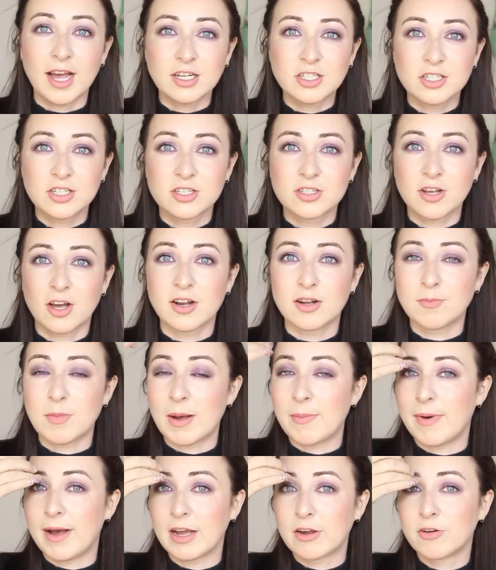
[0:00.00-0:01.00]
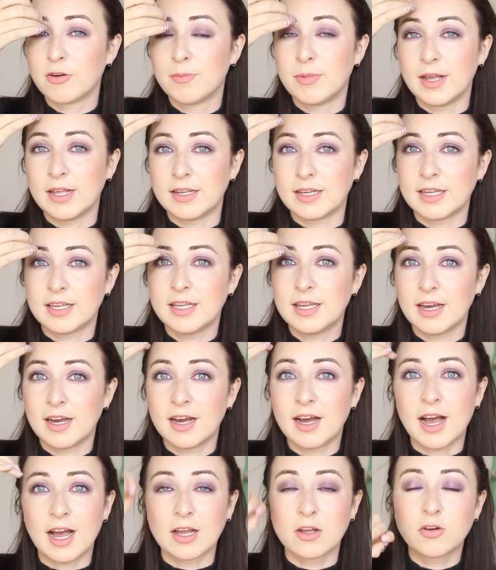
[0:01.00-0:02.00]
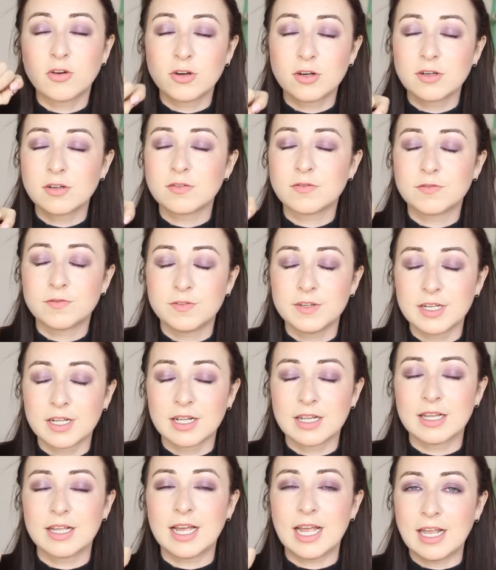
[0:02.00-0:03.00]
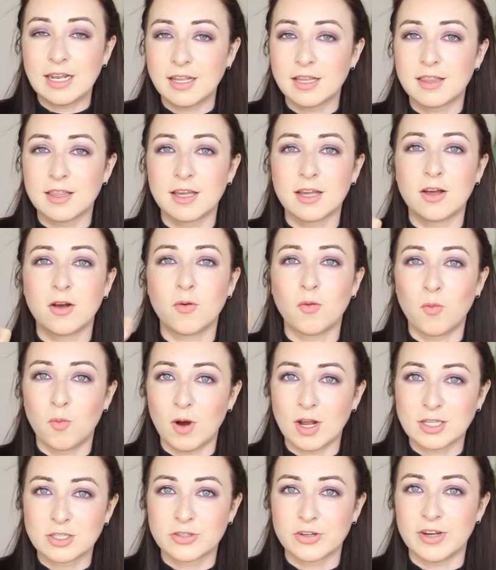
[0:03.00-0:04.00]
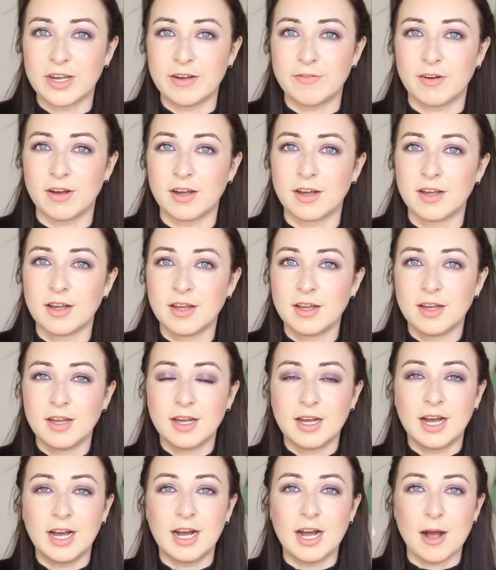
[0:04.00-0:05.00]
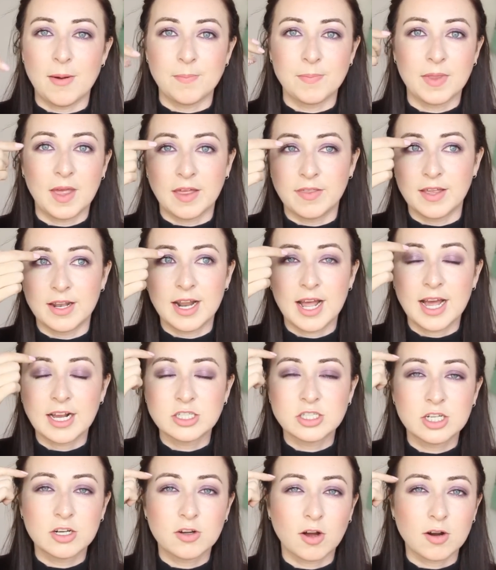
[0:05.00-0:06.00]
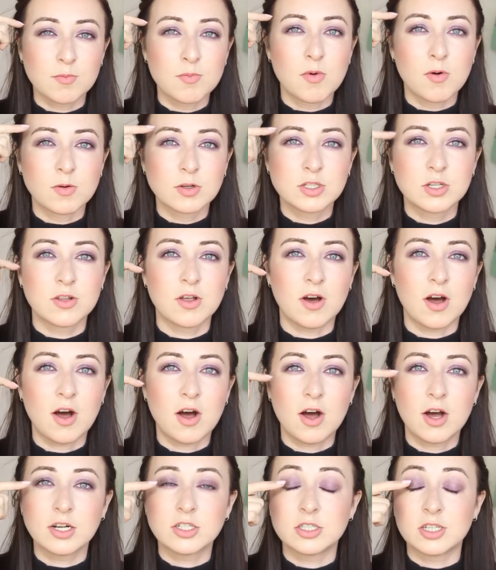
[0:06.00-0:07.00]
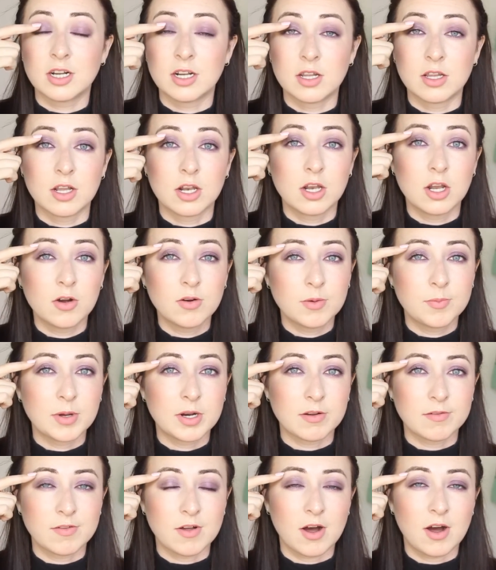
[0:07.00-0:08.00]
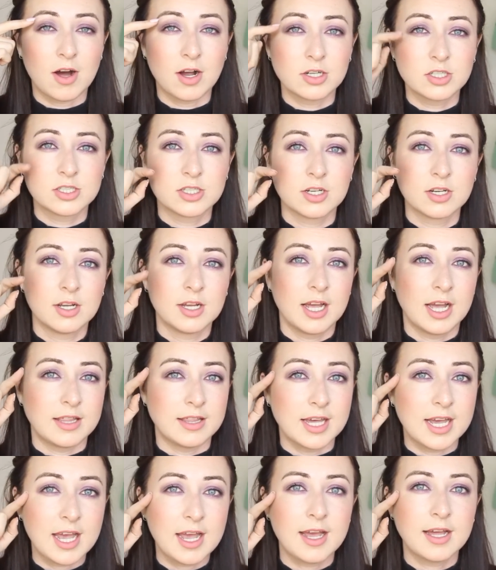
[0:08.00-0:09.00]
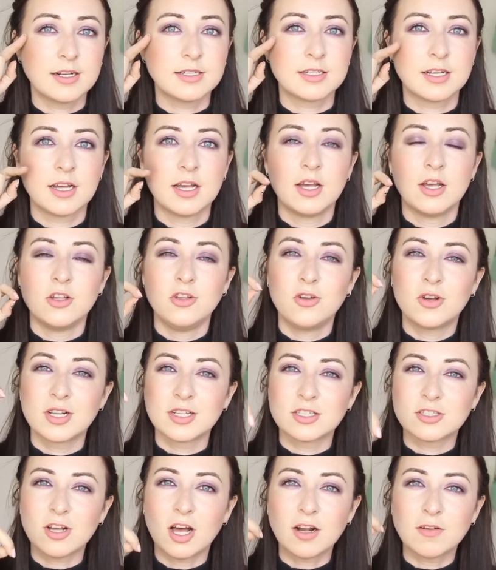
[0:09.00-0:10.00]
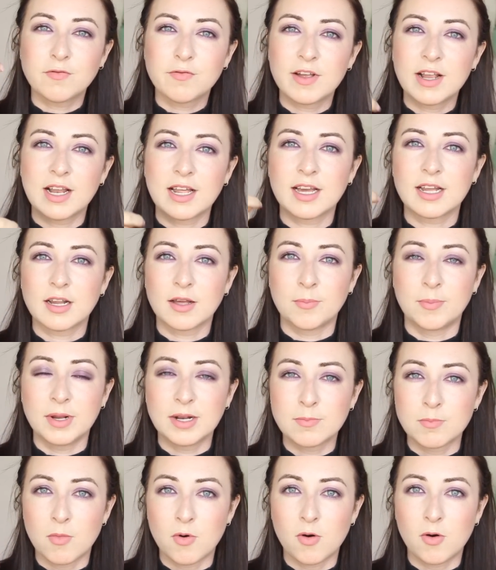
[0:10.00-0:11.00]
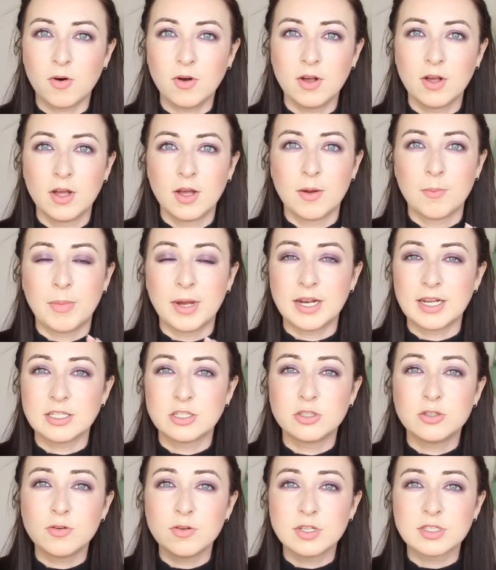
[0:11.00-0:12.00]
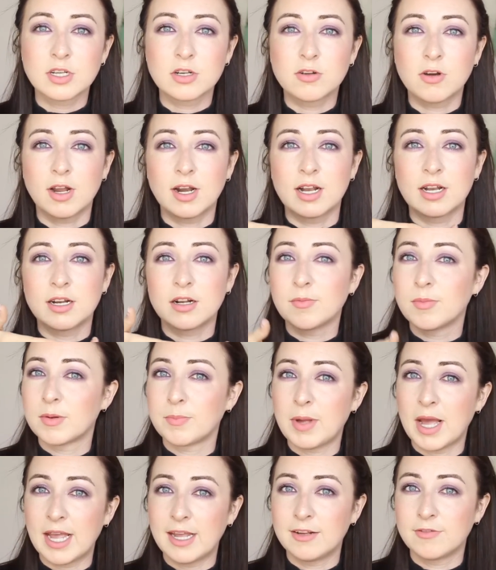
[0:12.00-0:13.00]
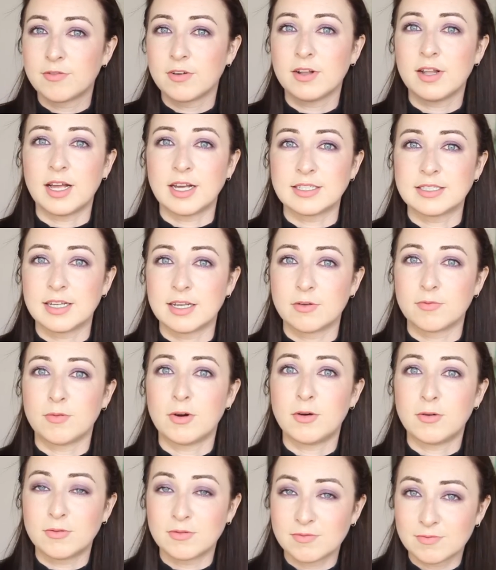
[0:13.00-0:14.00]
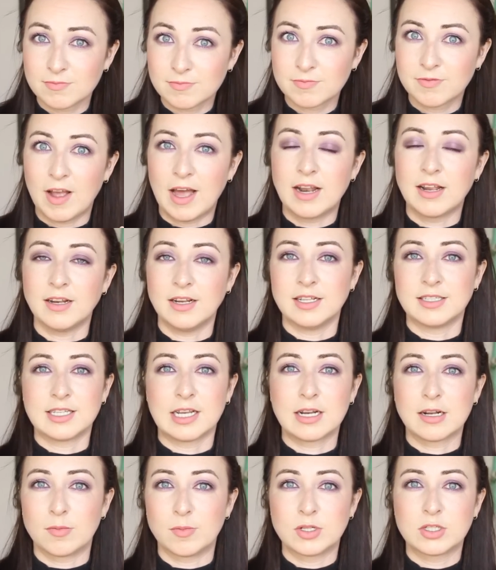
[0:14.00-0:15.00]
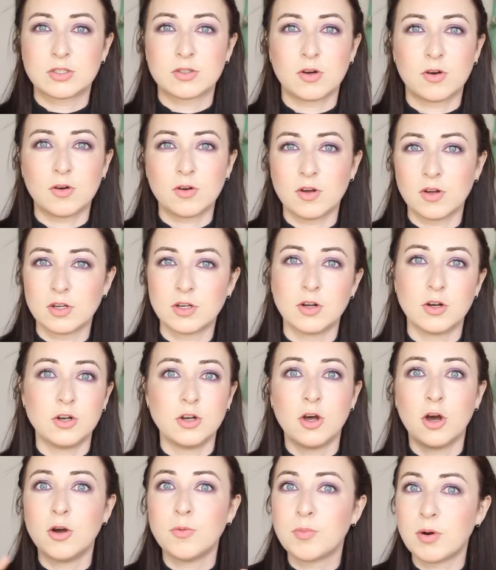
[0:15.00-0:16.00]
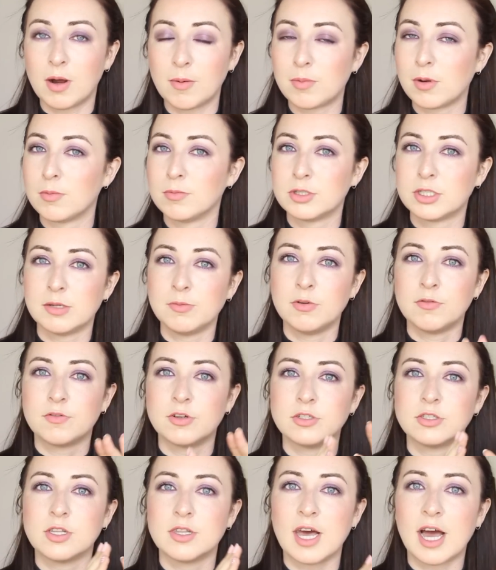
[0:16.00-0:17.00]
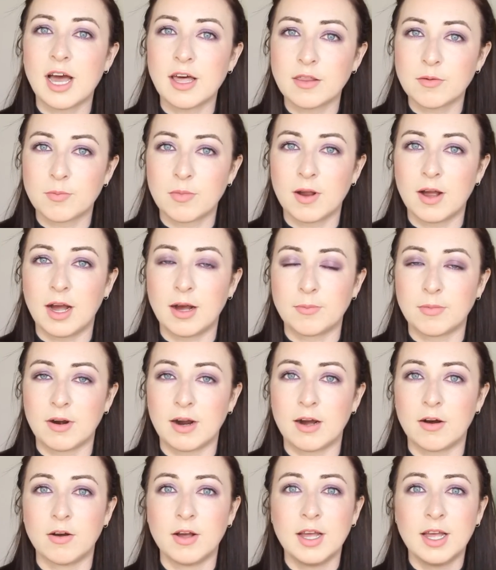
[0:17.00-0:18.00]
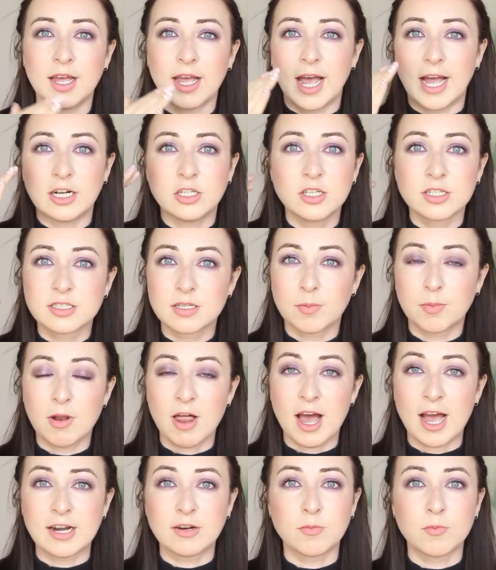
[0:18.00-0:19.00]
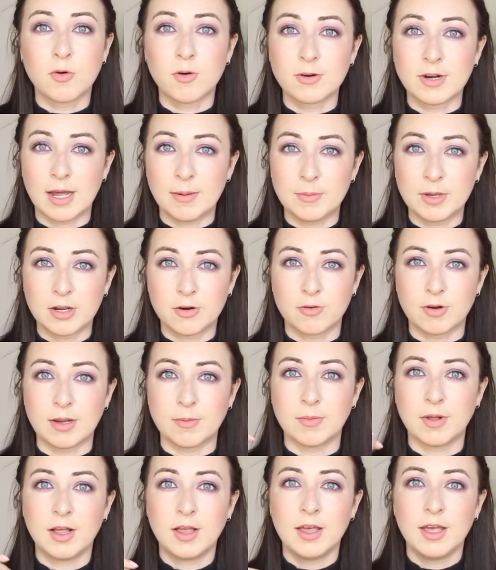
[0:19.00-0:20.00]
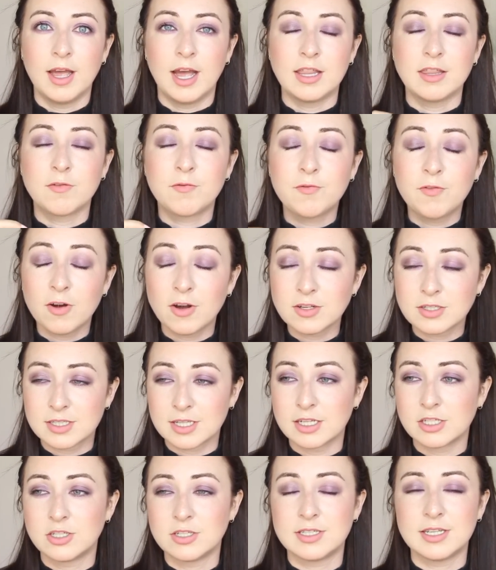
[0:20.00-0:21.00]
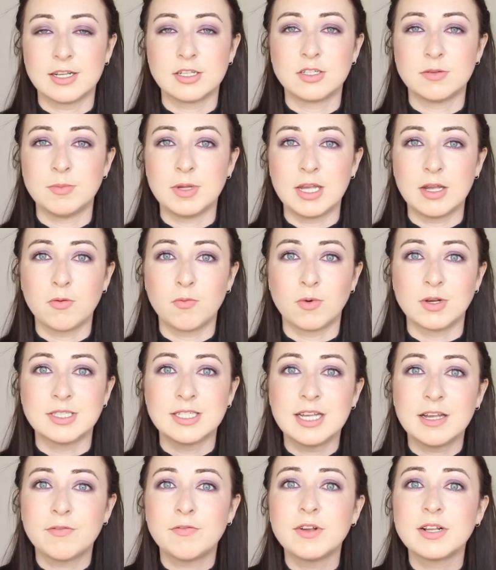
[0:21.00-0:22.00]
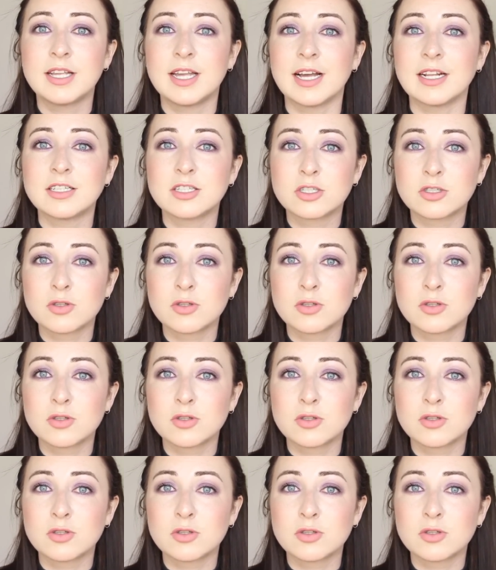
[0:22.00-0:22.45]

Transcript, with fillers: as she started my microblading here, I couldn't feel anything whatsoever. Um, and then as she got more to the arch and the lower bit of the arch and the end, you can start feeling it a bit more, but as soon as it got a little bit painful, I said, well, found it, it's a little bit sore, no problem, she moved on to the other eyebrow uh, and just applied more numbing cream. And the first thing she said to me was, if it gets